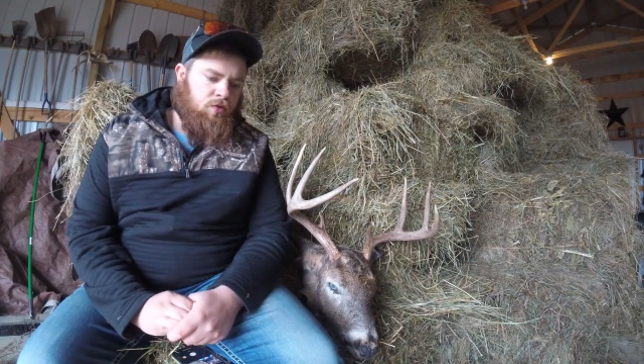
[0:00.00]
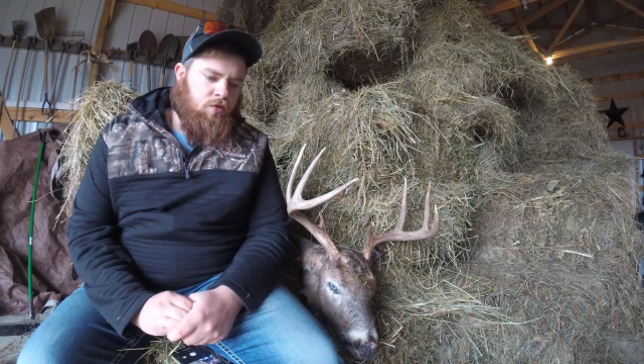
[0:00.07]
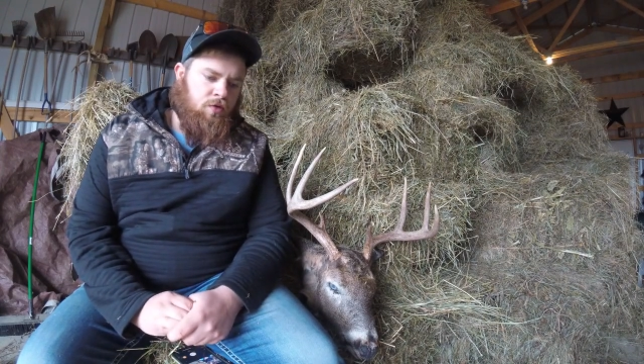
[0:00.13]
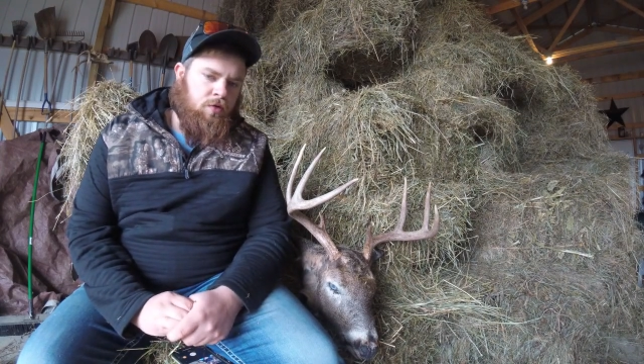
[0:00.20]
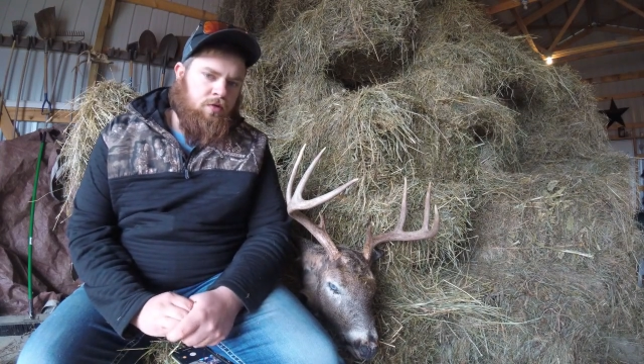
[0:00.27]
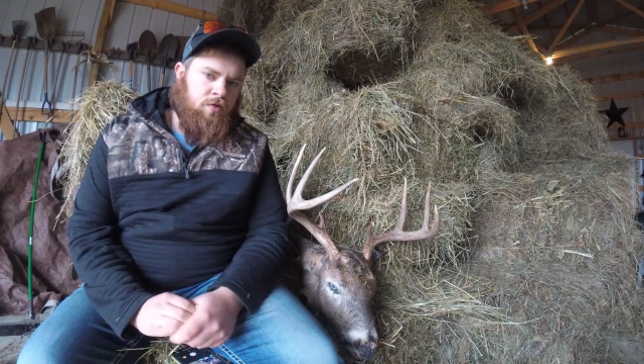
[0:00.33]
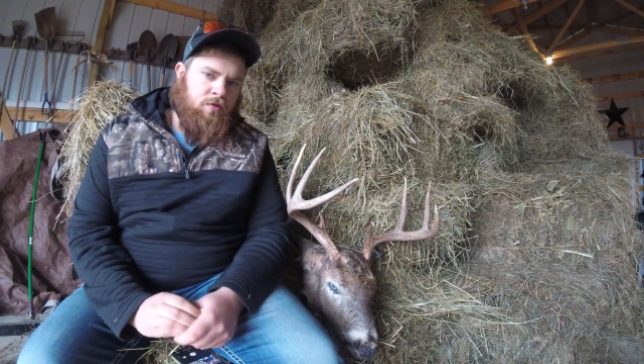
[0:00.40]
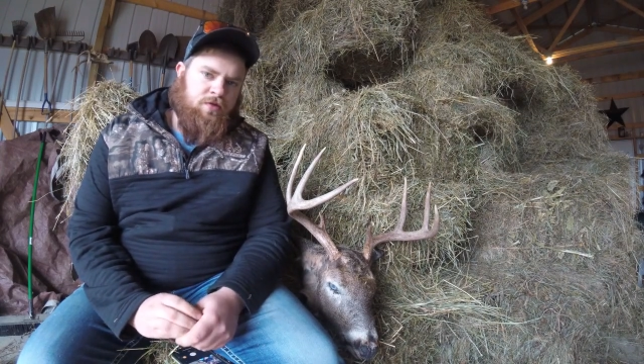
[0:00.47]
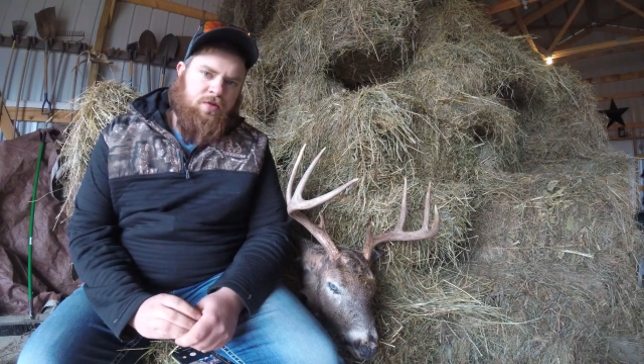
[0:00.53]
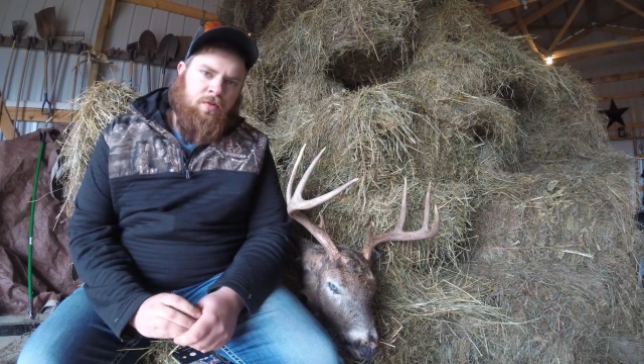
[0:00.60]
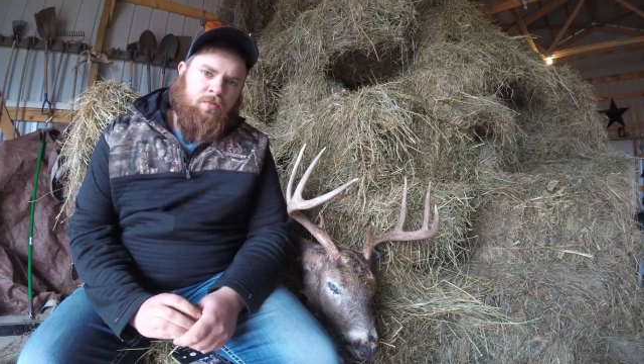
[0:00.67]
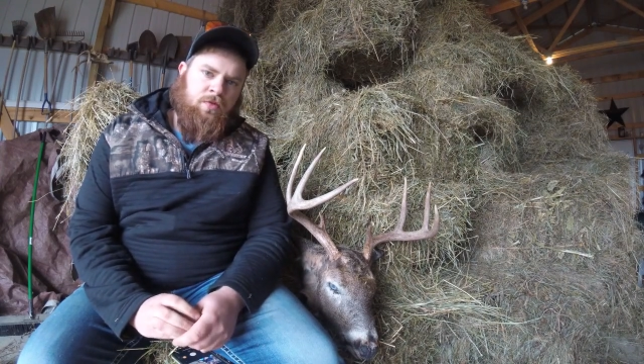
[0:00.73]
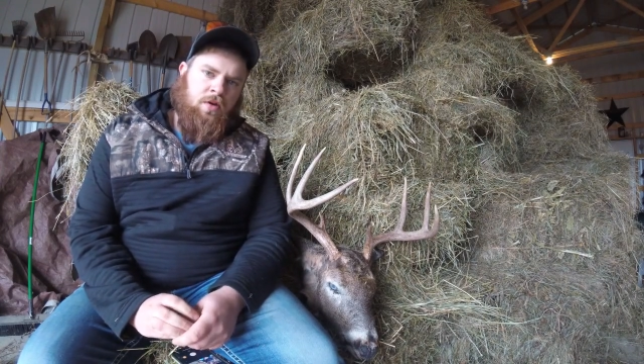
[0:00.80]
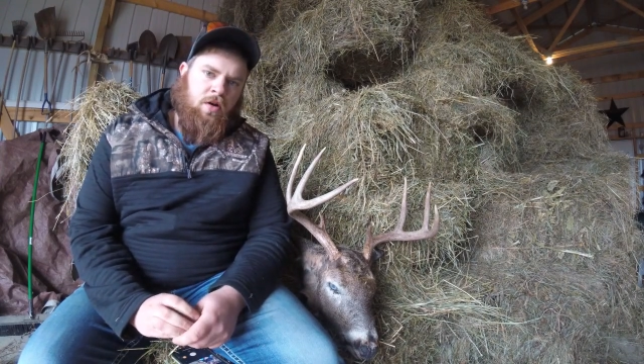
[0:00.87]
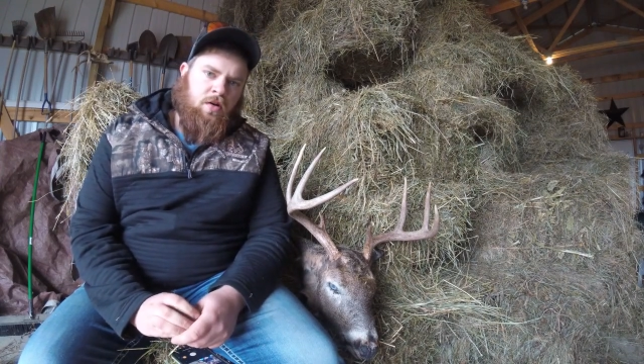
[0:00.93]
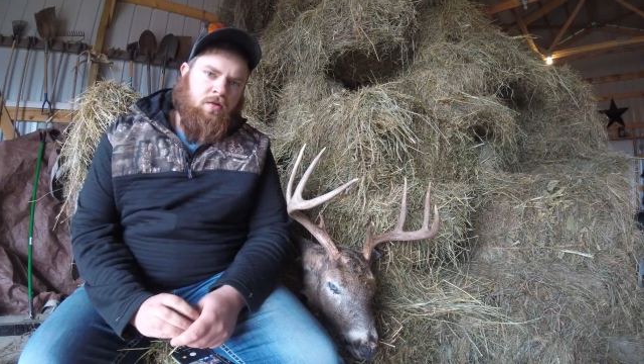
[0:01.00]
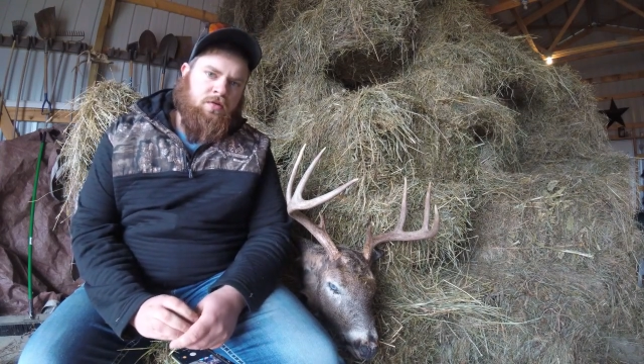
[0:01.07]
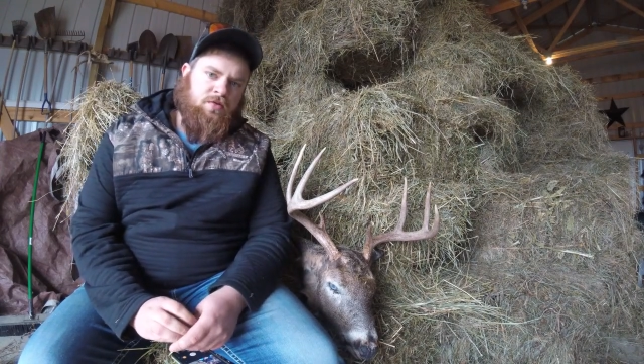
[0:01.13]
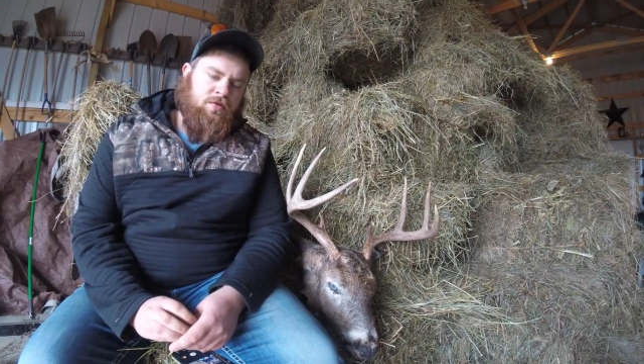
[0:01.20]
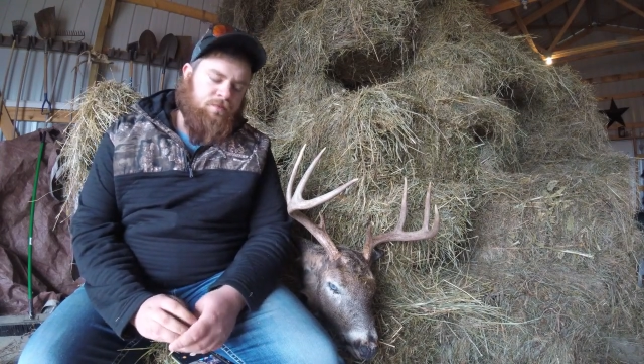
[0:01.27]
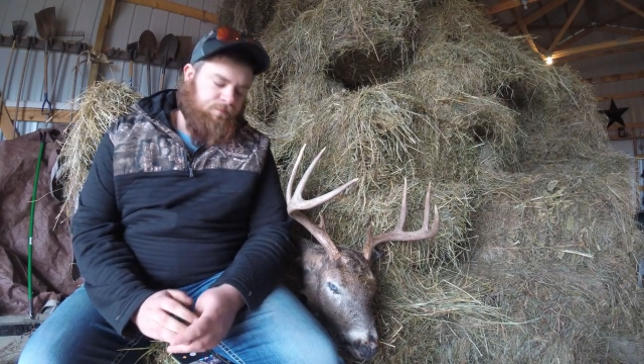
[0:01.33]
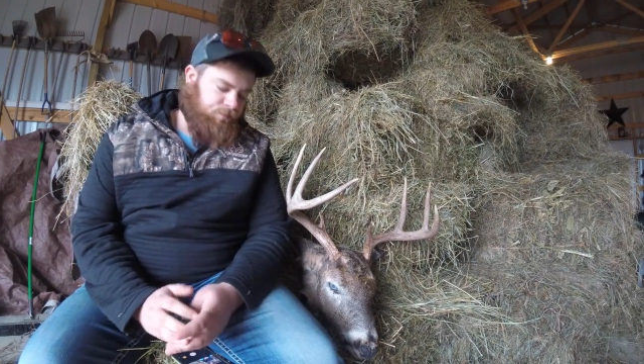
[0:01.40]
200 some
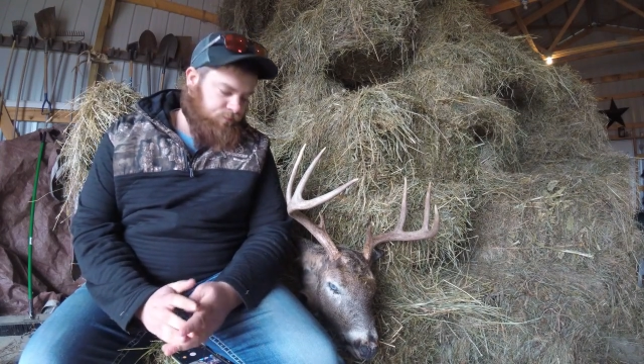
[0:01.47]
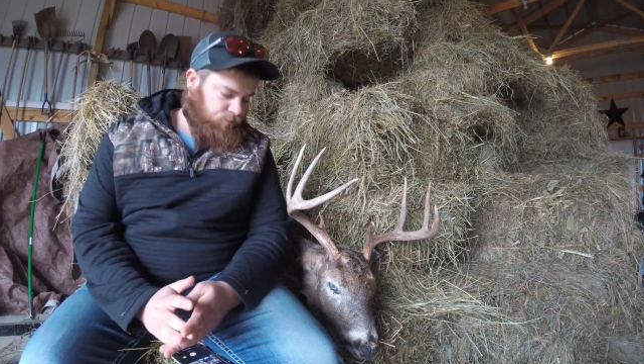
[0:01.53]
yards.